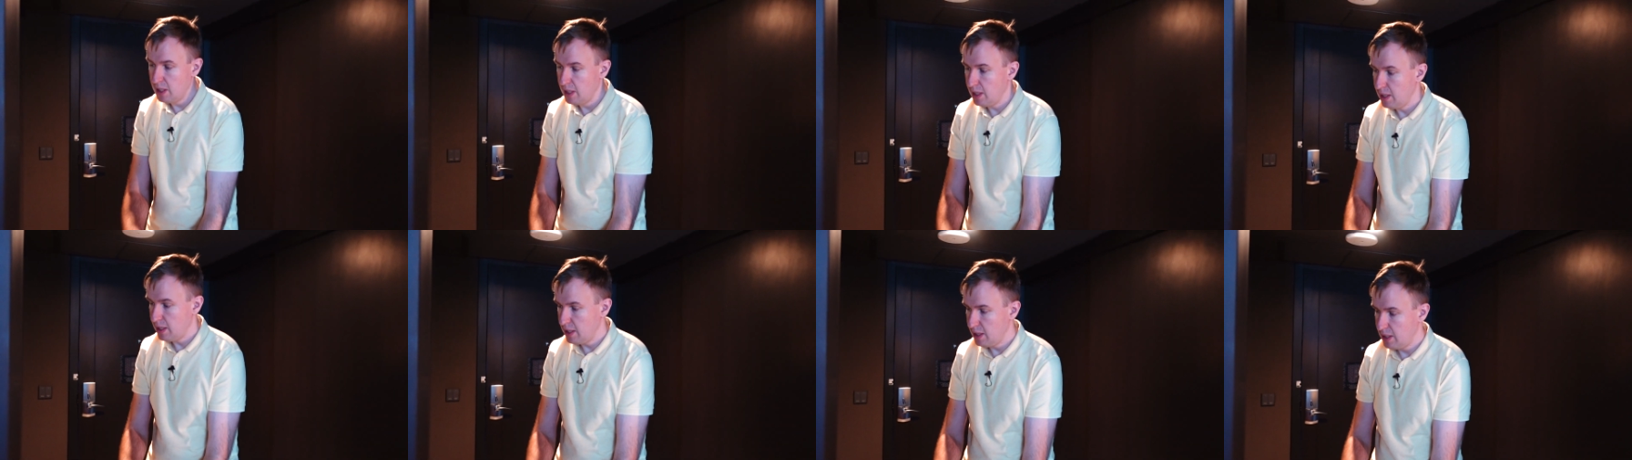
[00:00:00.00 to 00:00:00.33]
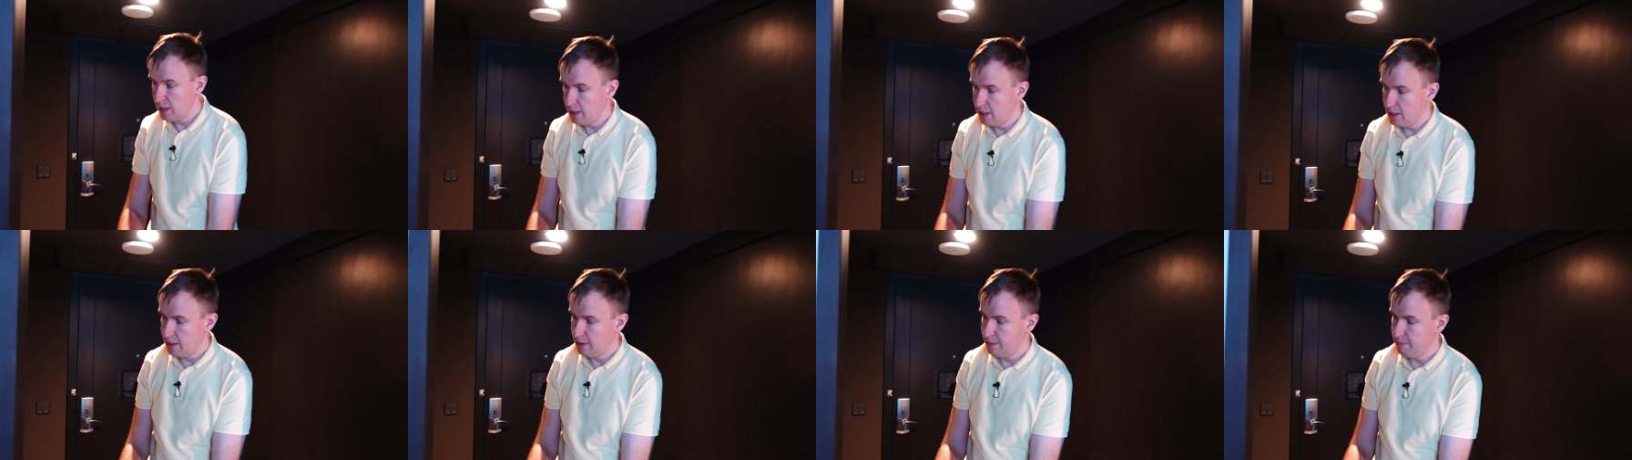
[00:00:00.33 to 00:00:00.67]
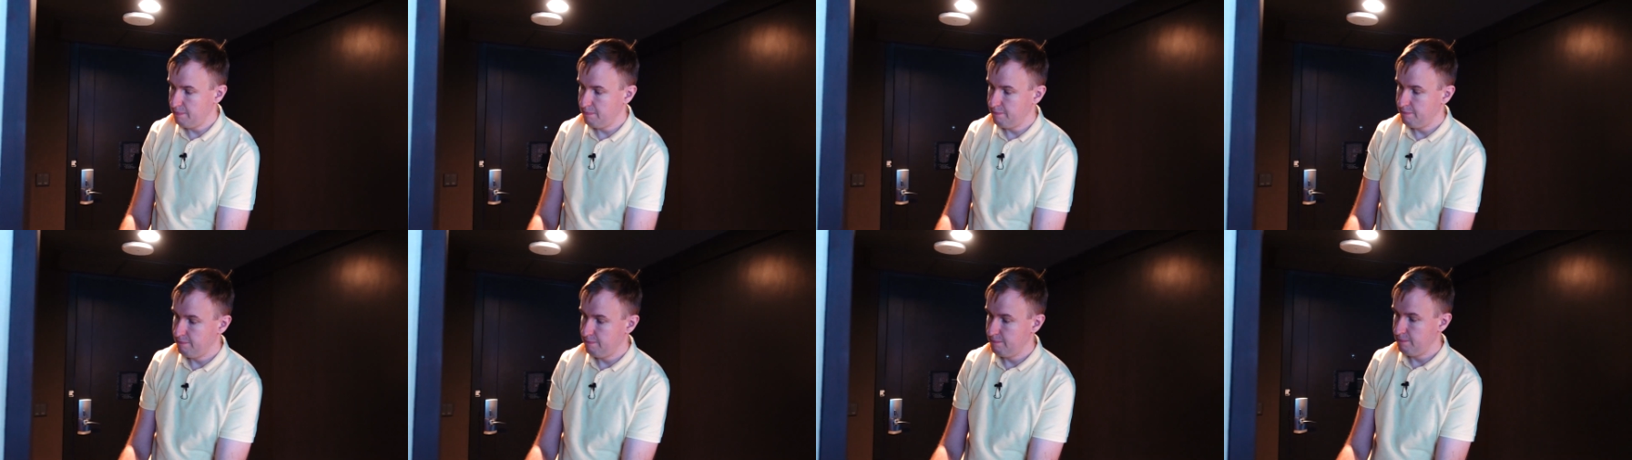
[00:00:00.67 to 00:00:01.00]
to
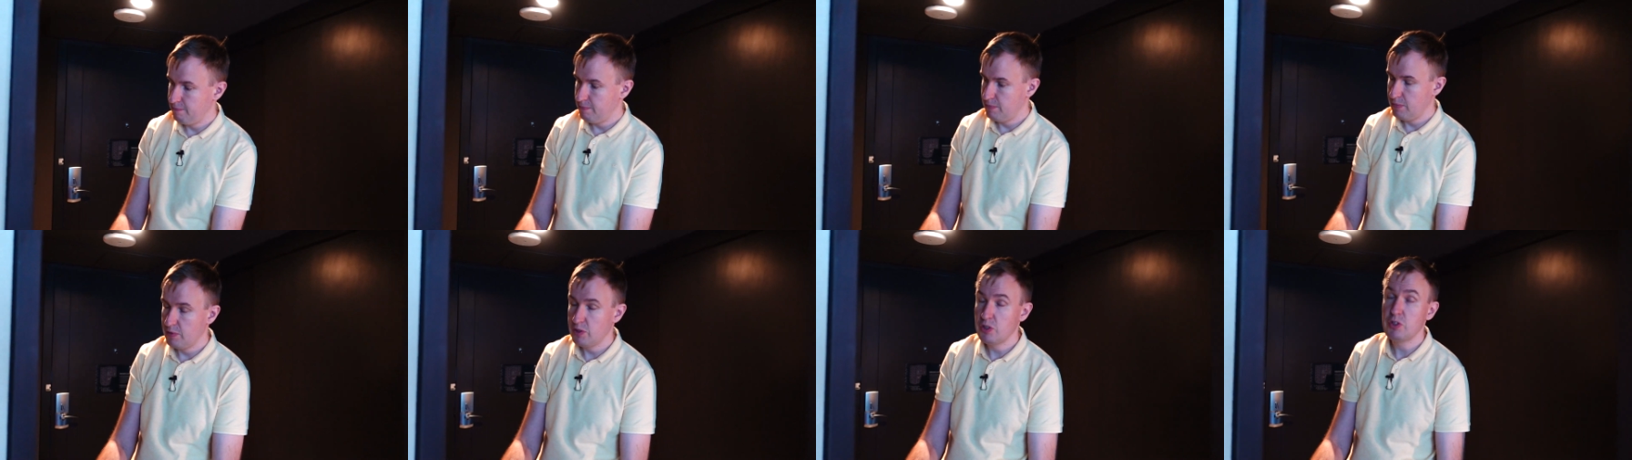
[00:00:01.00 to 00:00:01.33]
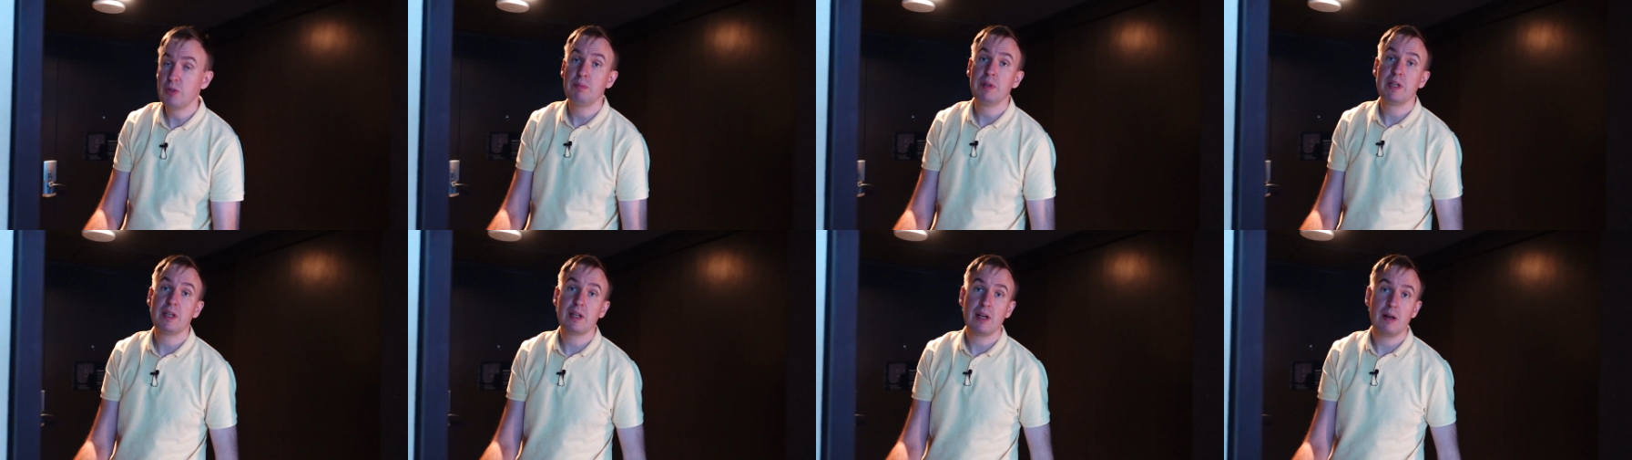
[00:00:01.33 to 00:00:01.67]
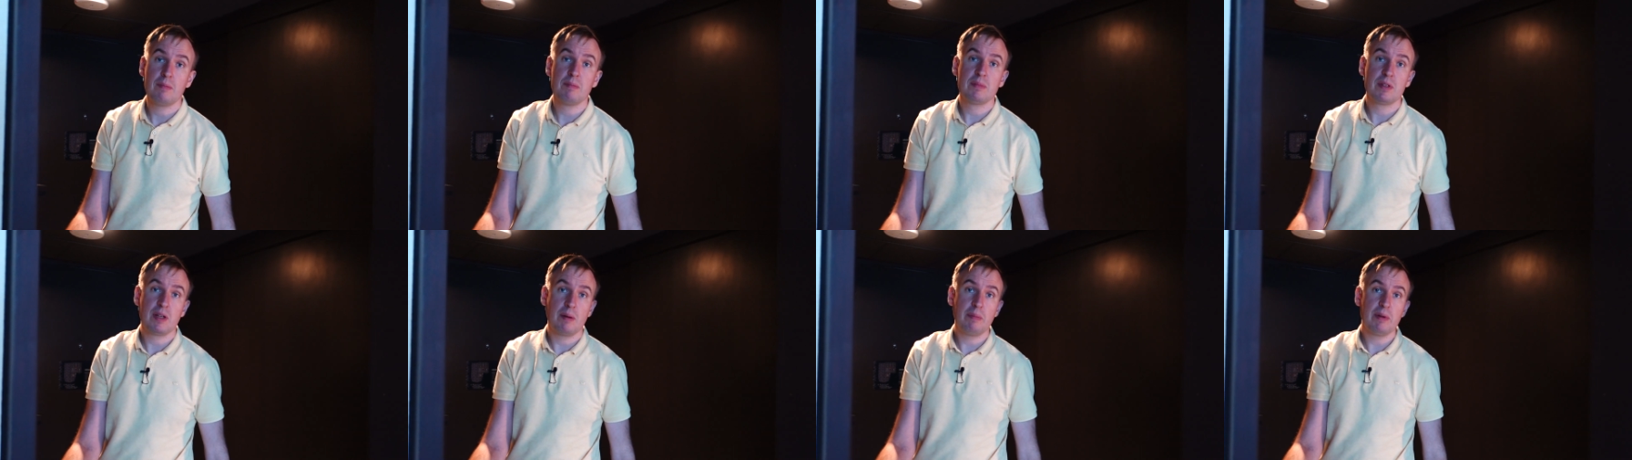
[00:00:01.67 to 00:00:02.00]

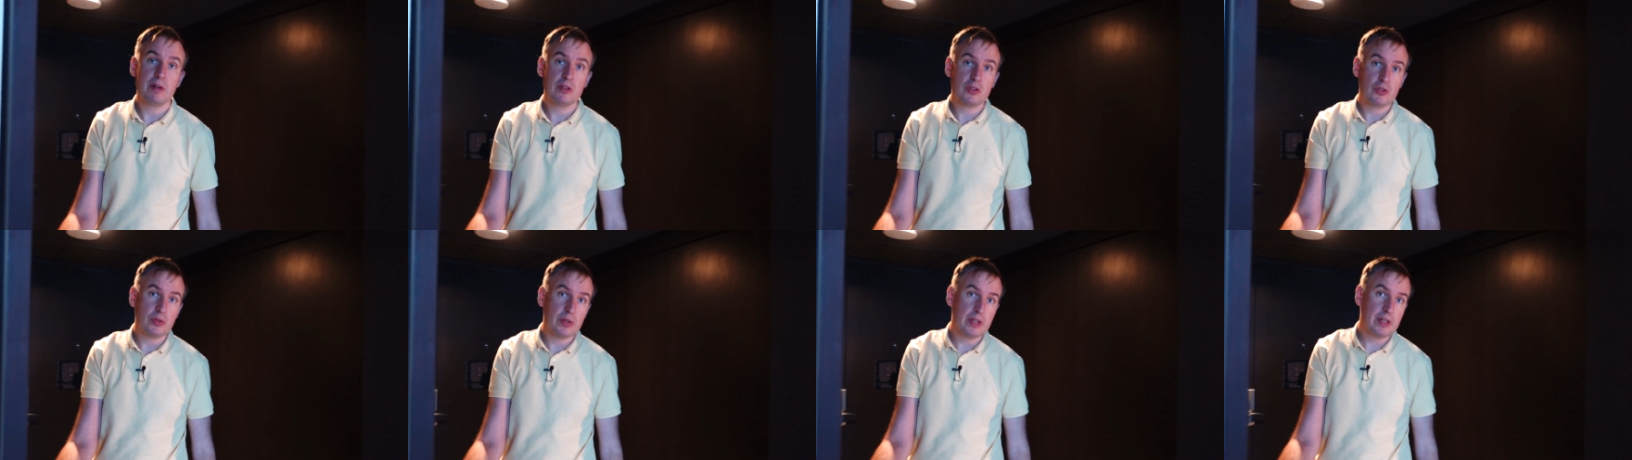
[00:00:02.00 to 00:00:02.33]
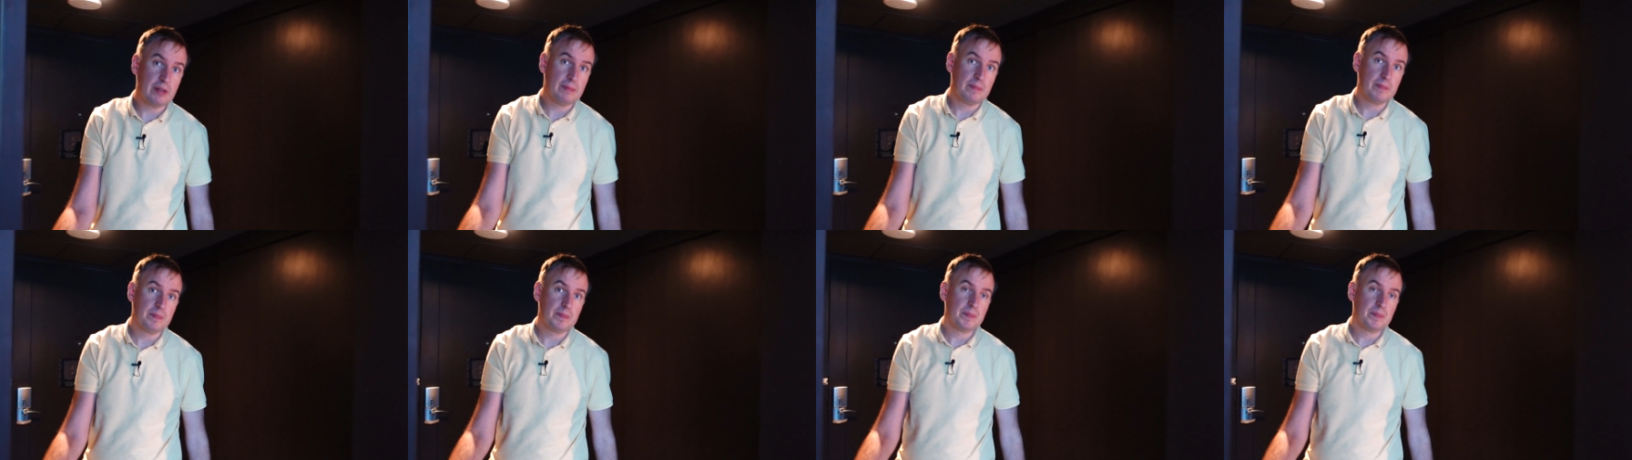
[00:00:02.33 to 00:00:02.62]
become DoubleTree.